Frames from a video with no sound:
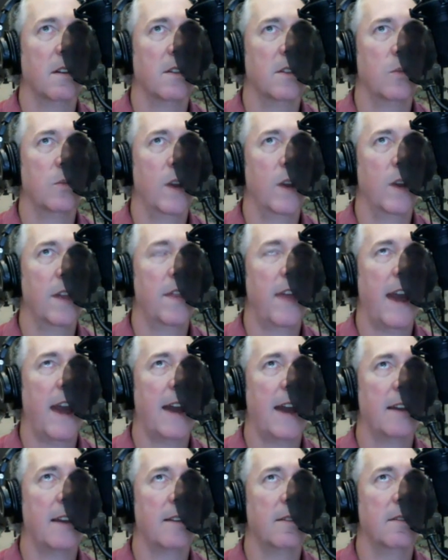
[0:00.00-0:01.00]
with
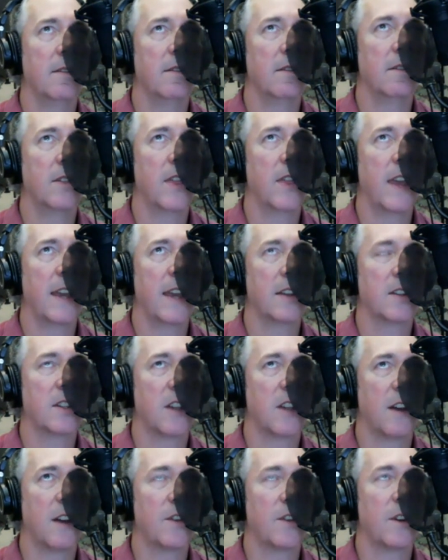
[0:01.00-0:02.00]
that thing
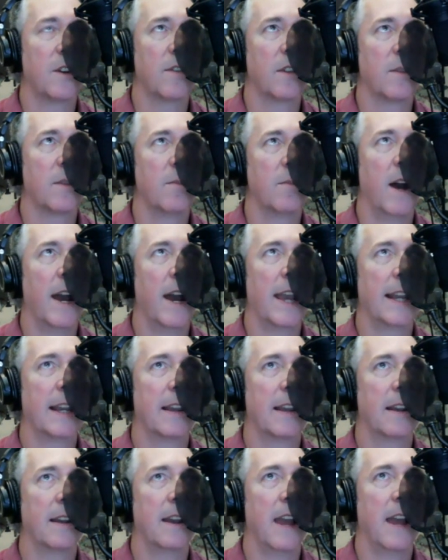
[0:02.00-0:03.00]
stuffed over the
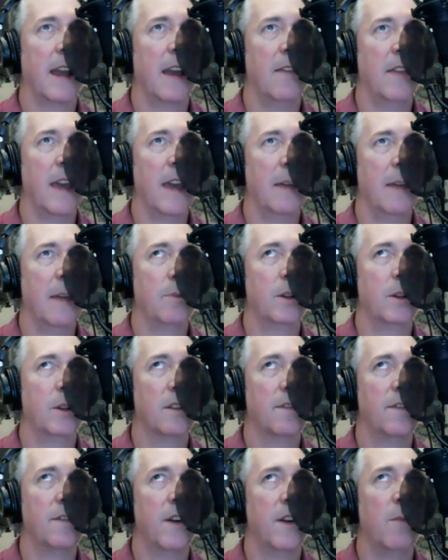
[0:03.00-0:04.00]
mic, and then put
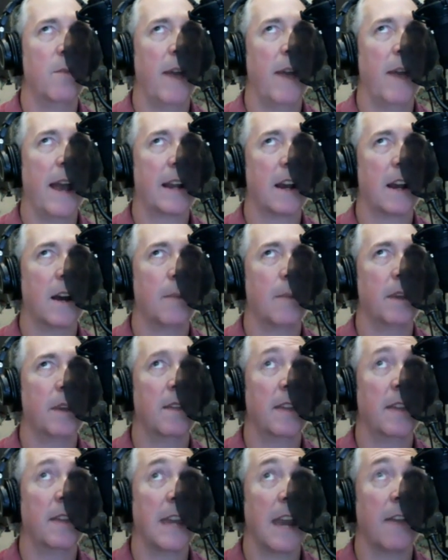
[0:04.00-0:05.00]
the foam back up
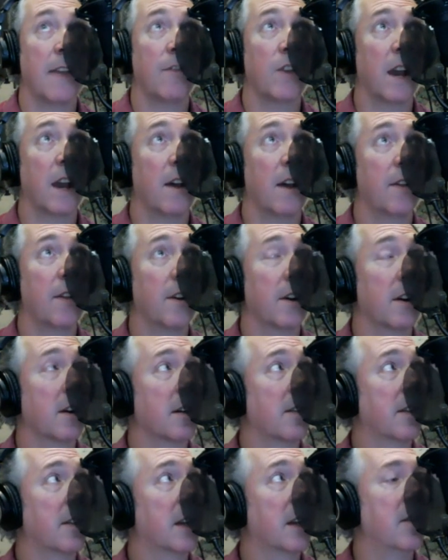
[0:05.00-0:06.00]
in every other
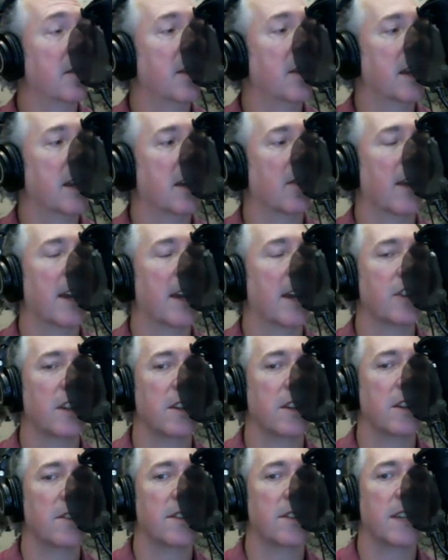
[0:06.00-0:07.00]
configuration
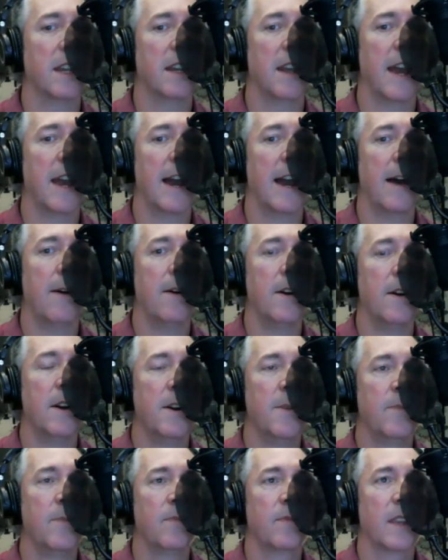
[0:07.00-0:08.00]
you see now,
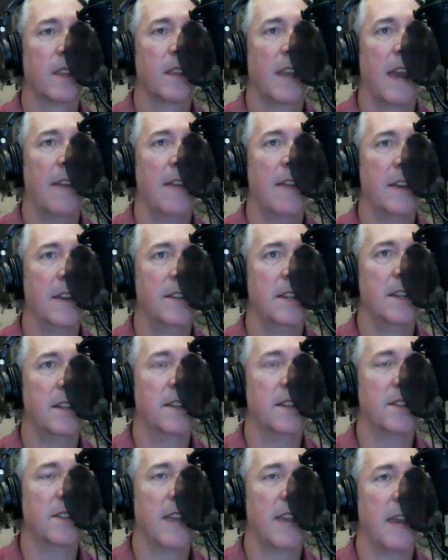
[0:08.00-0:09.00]
and then did
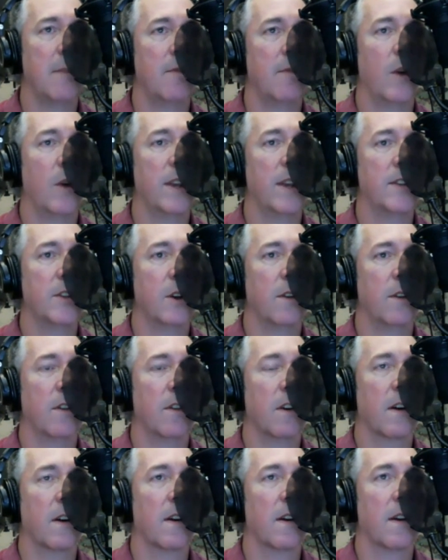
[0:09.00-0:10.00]
the same
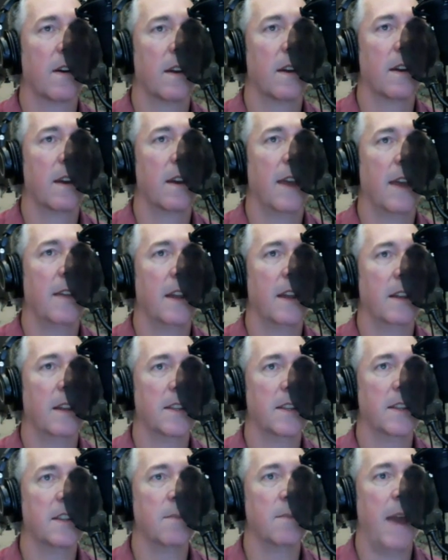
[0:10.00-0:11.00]
voiceover, and then
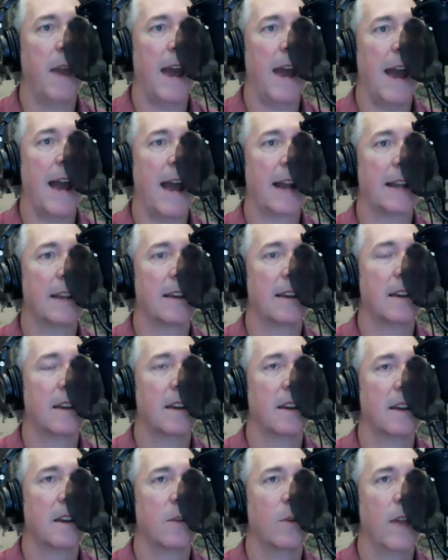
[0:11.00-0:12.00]
listened back
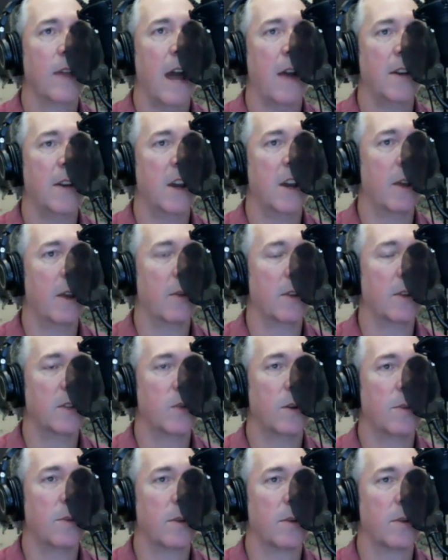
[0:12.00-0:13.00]
without knowing which
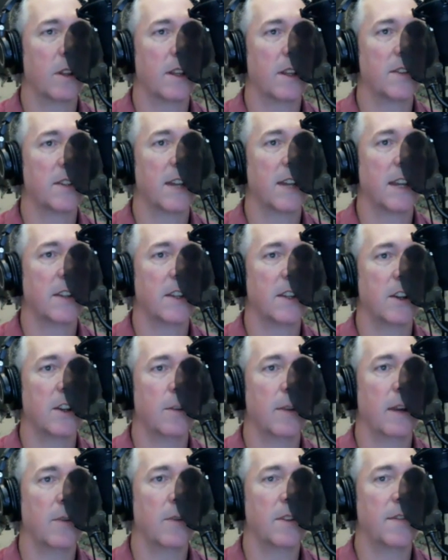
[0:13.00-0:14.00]
one we were listening to,
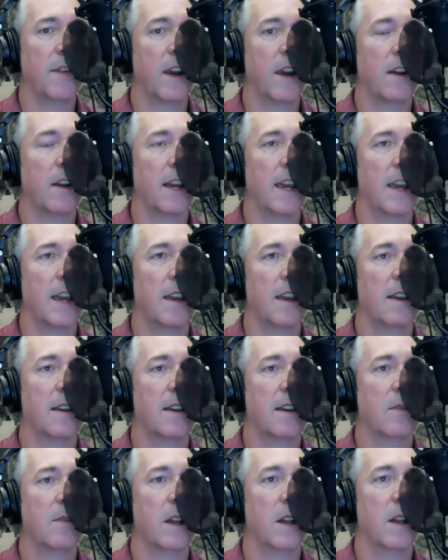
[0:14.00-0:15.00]
but it was it
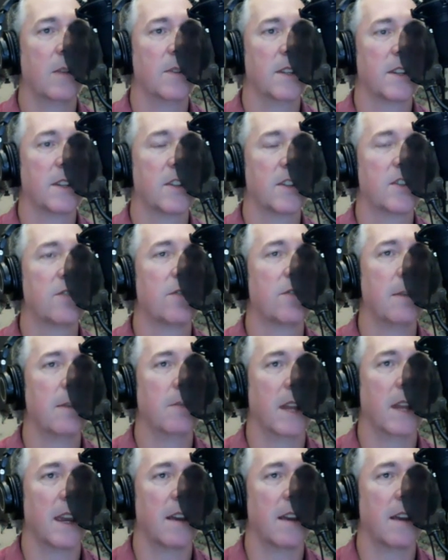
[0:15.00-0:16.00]
was
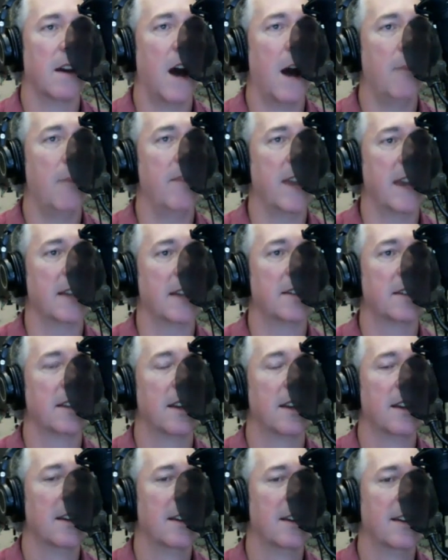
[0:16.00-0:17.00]
extremely obvious.
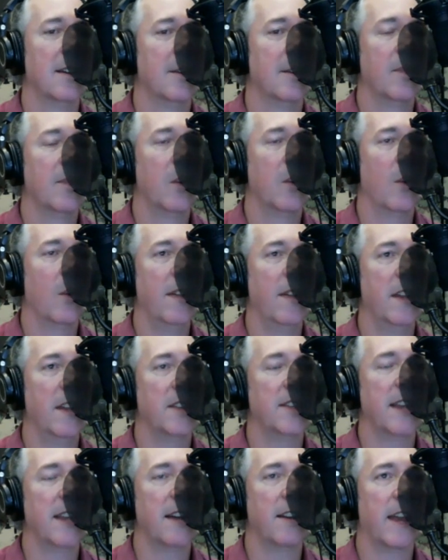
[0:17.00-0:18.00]
The one that
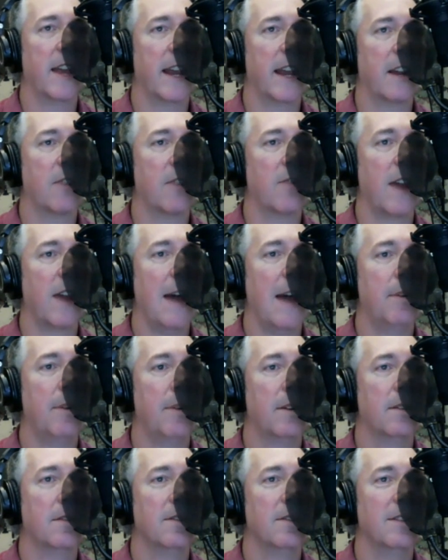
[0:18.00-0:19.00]
sounded like crap
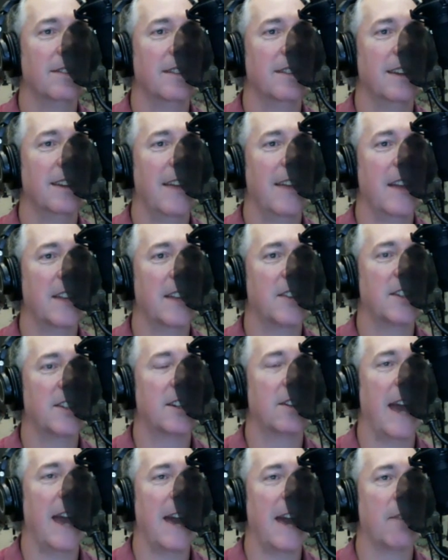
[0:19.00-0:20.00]
and that
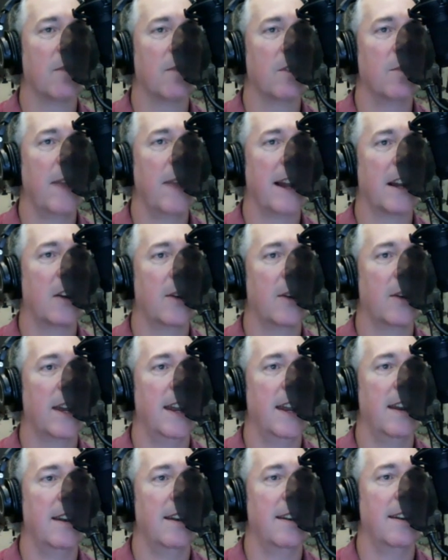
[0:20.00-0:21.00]
still had room echo in
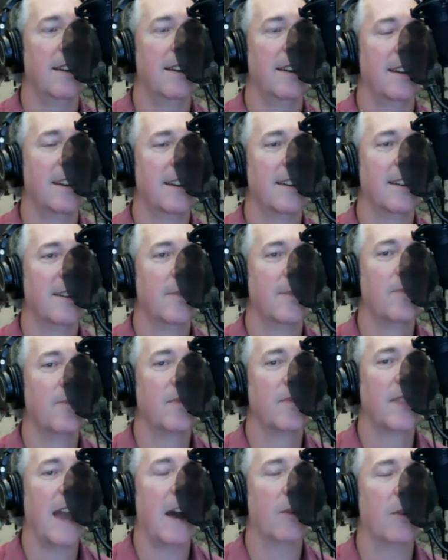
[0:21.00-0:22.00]
it,
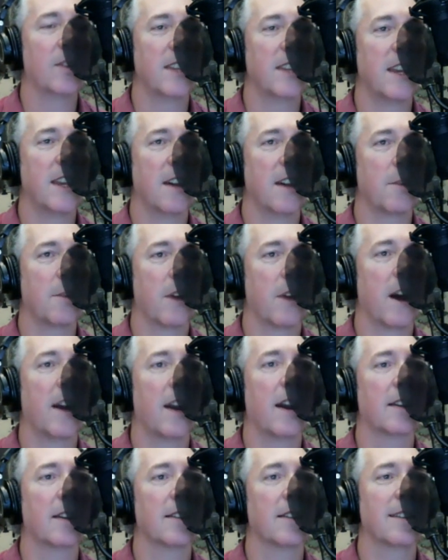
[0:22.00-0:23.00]
that was the other
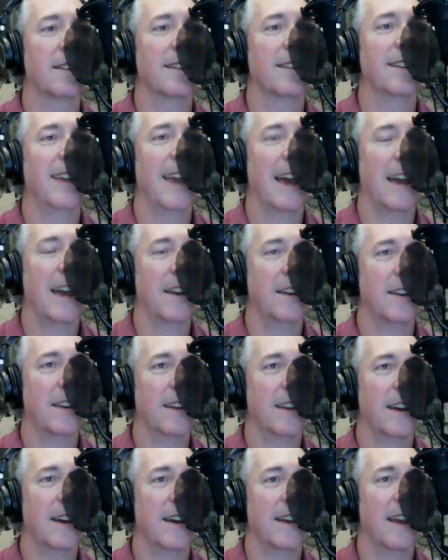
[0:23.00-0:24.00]
product. And
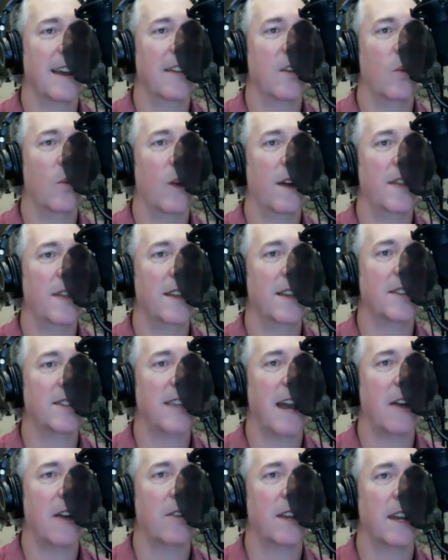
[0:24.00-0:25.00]
the one that
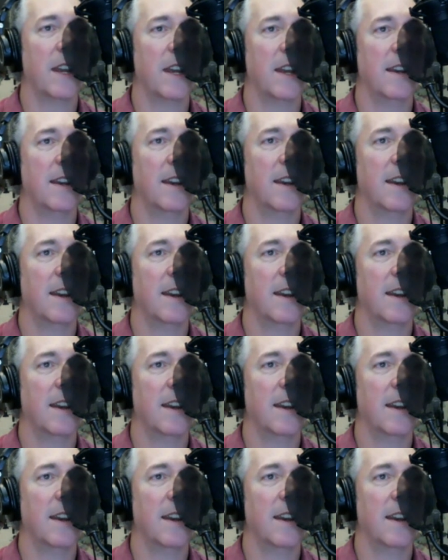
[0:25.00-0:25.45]
sounded